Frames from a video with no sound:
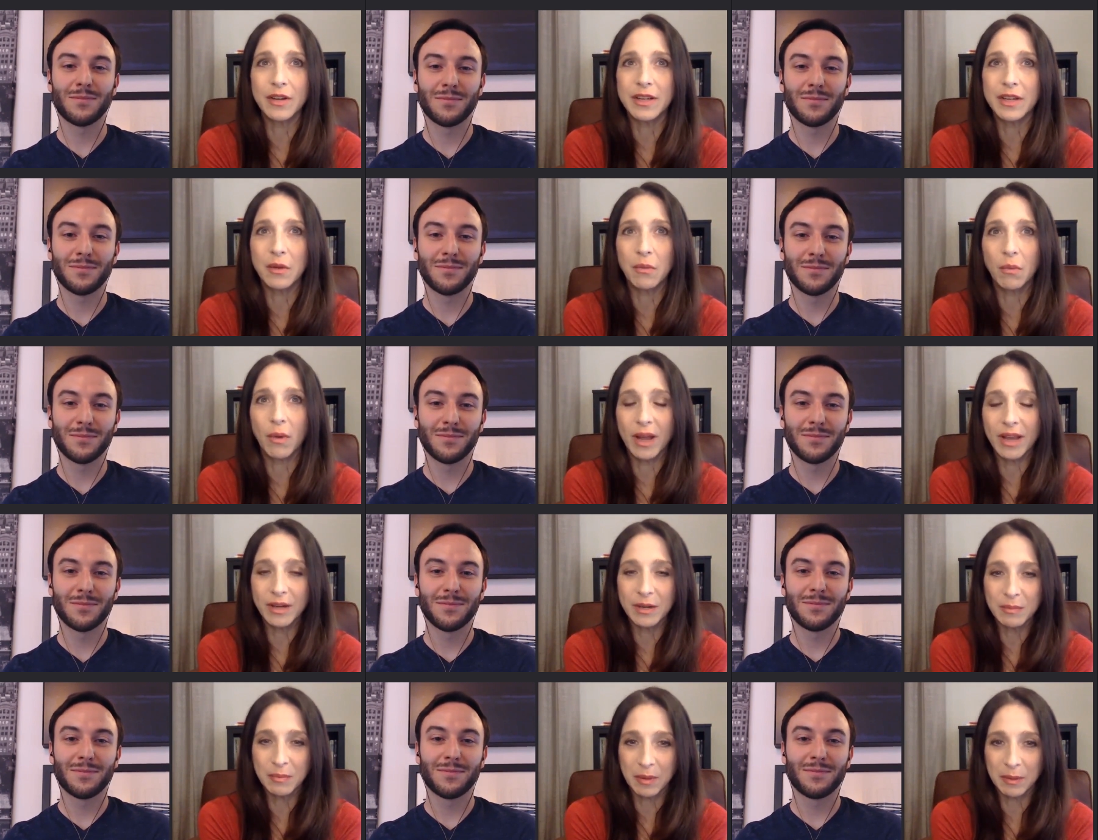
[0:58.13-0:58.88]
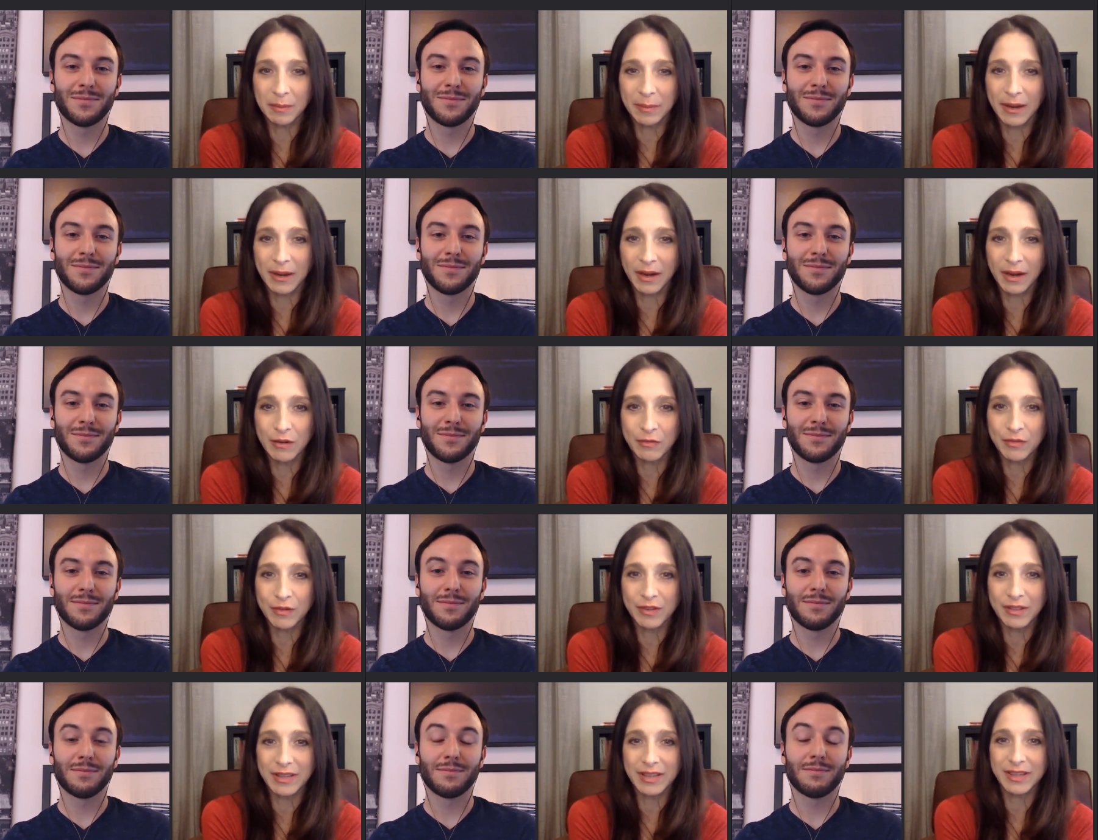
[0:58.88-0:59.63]
Speaker 1: any way to prepare
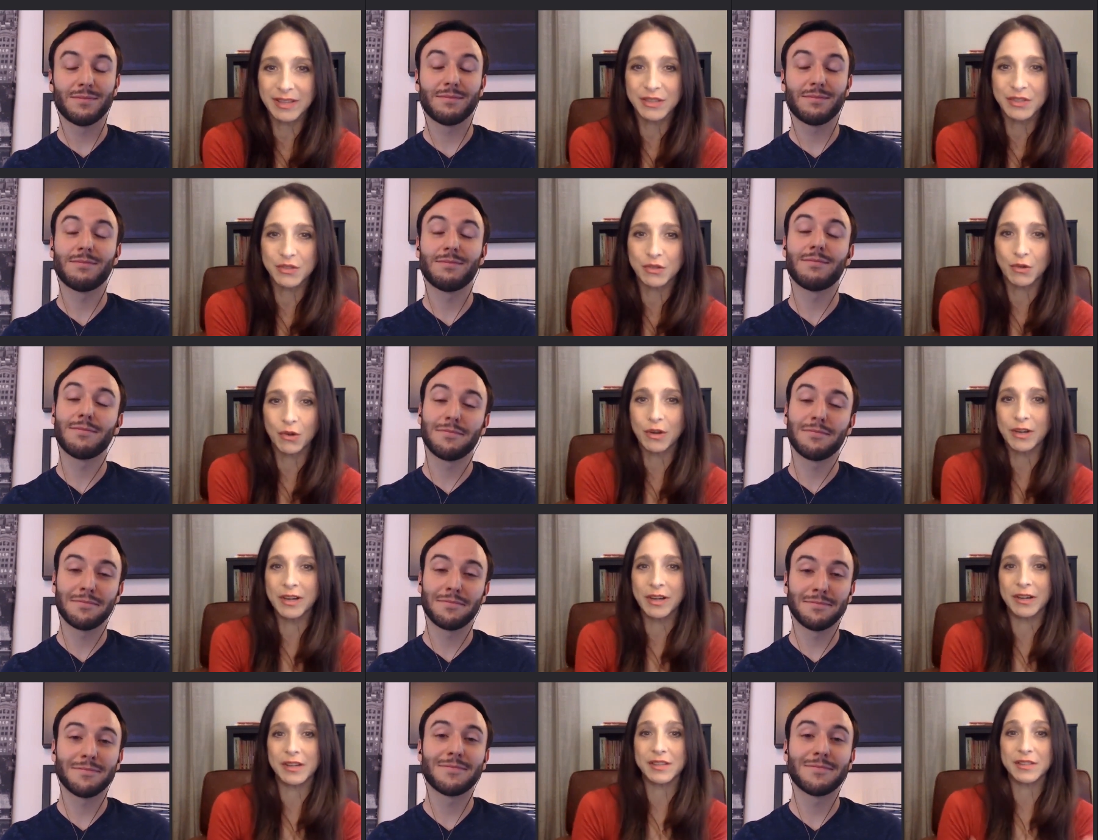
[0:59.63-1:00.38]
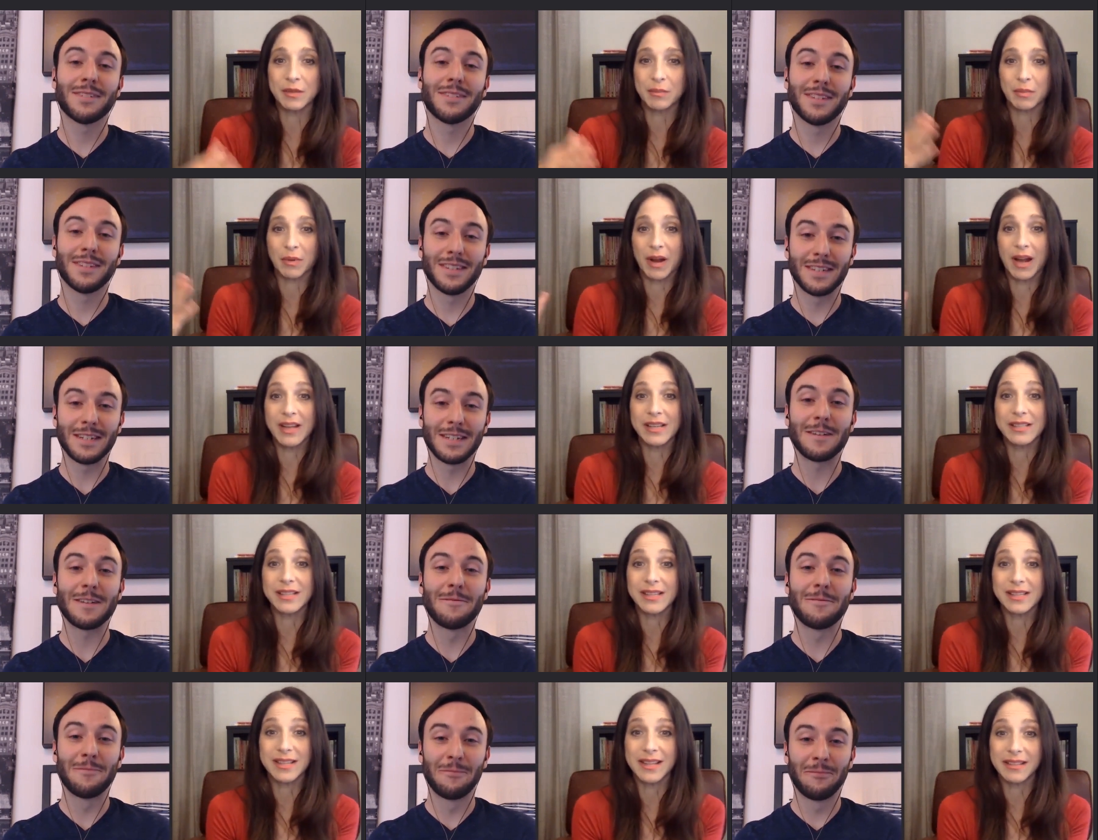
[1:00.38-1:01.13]
for the extraordinary
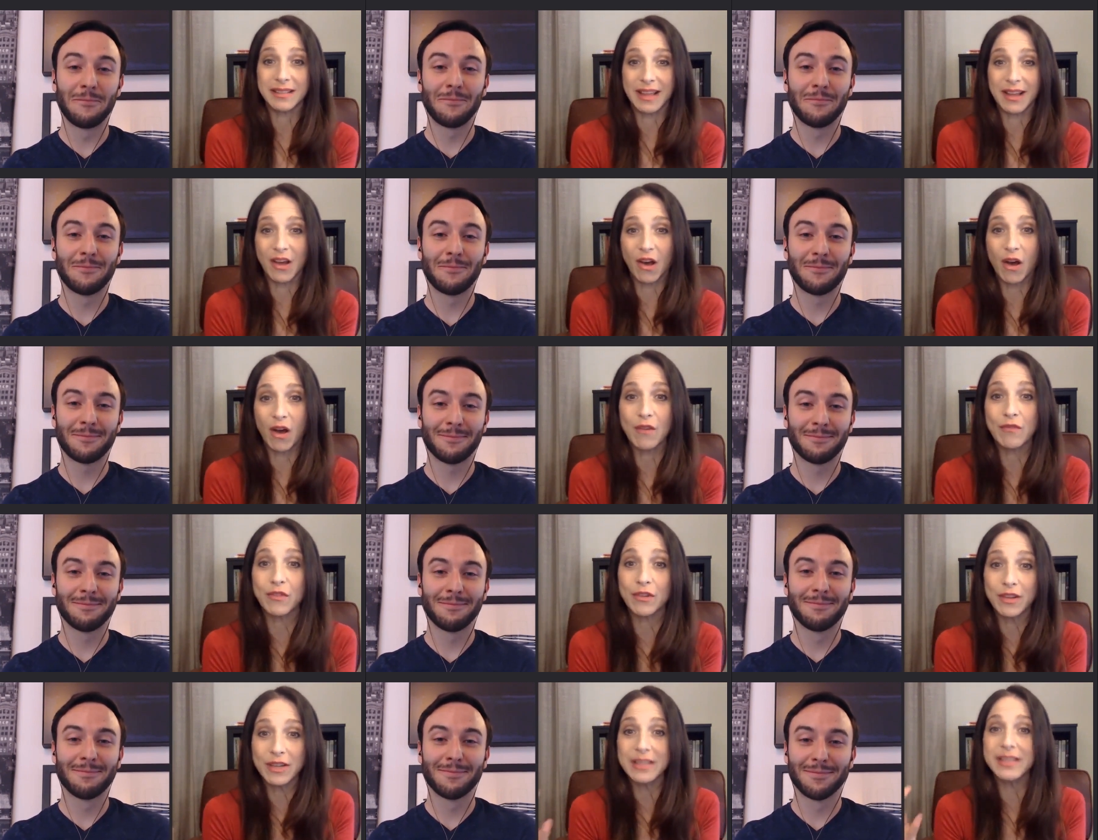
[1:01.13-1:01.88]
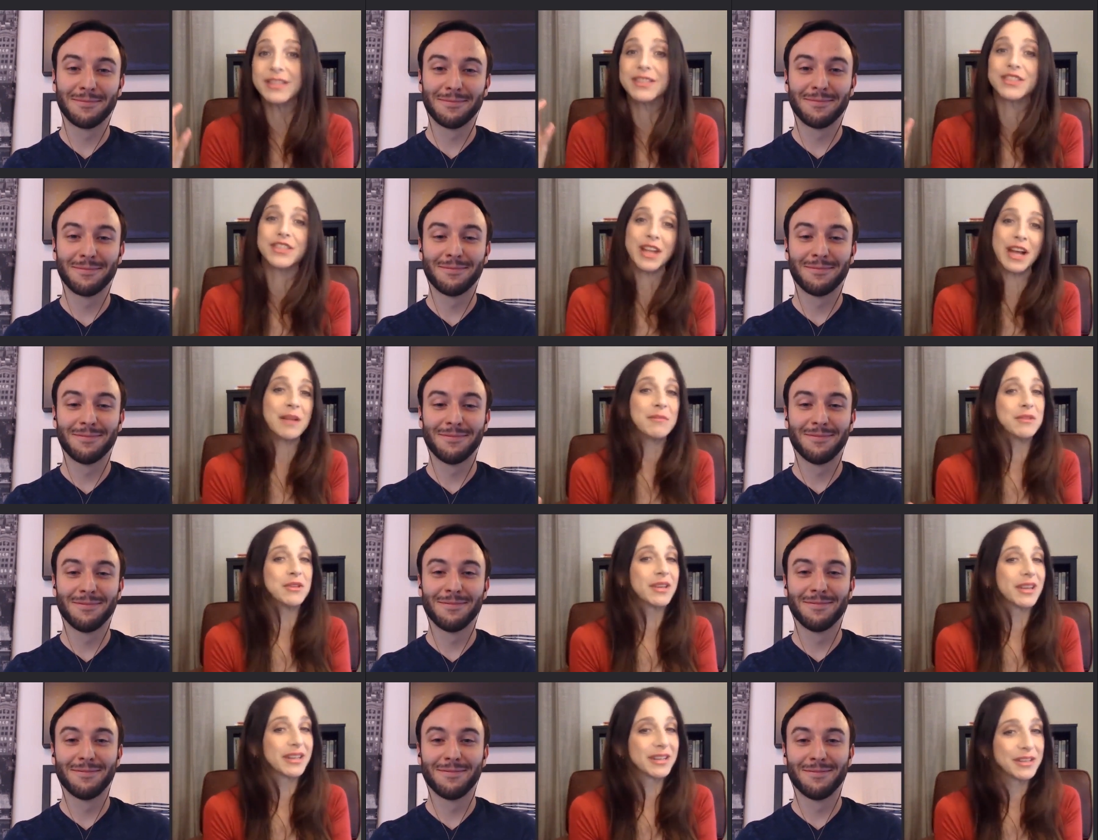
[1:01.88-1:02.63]
surprises that they offer each time
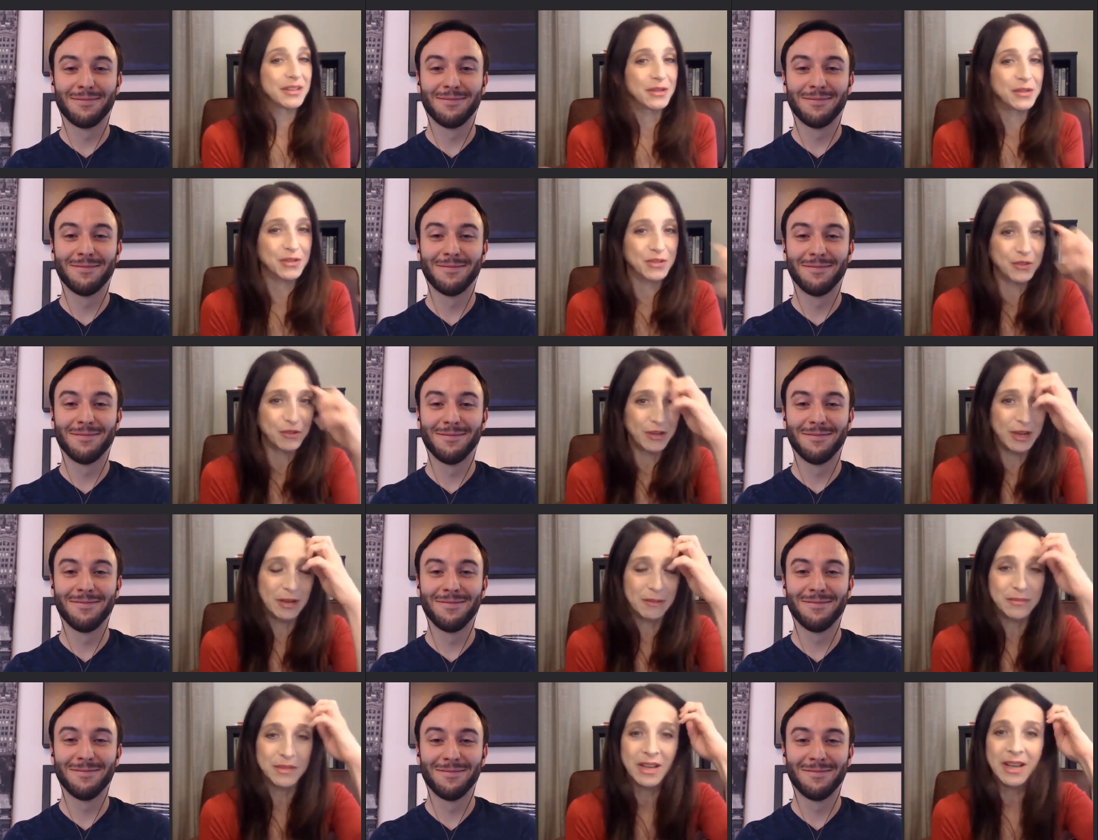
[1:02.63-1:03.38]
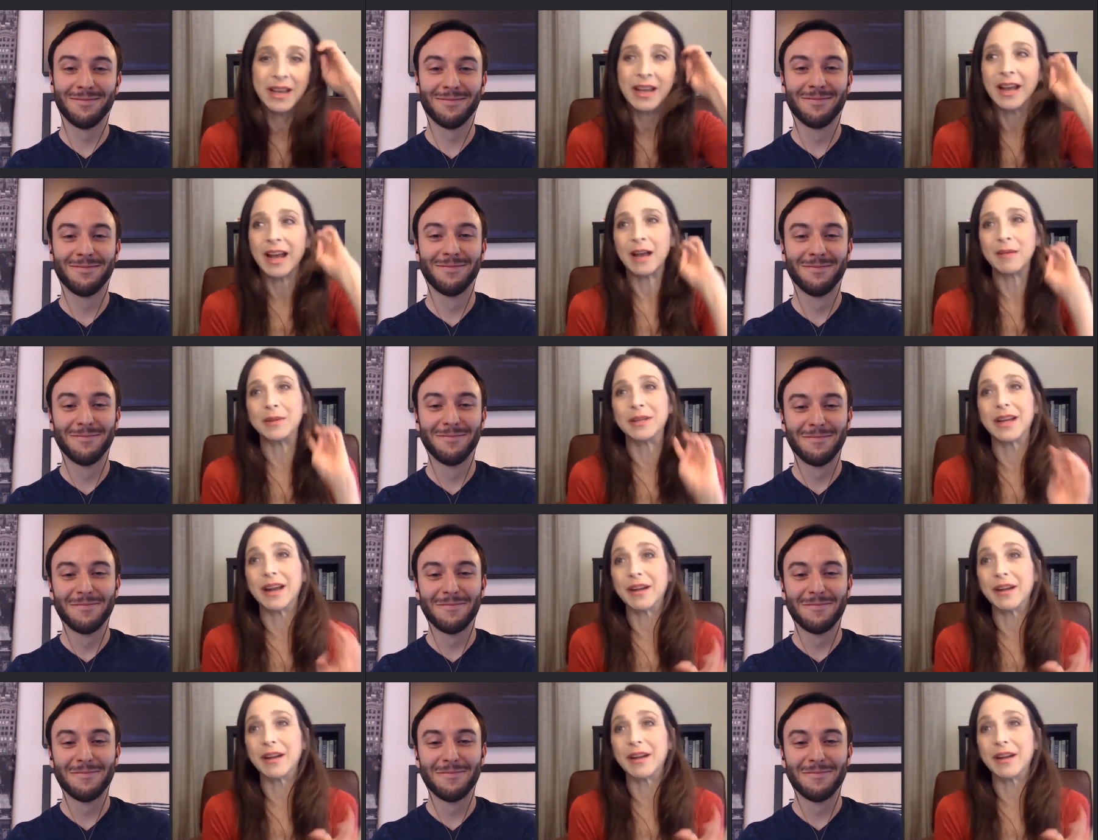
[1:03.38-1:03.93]
you get a new script. I mean,